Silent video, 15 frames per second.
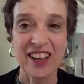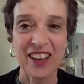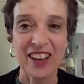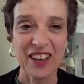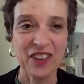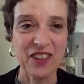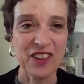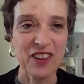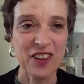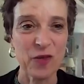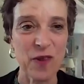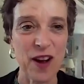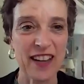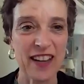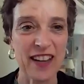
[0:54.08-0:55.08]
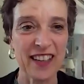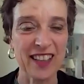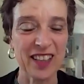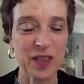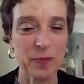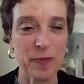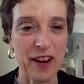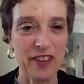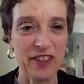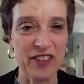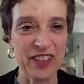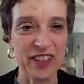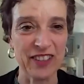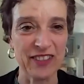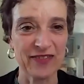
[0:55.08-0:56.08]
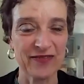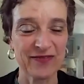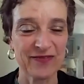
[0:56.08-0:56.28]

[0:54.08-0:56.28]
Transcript: Who or what inspires you?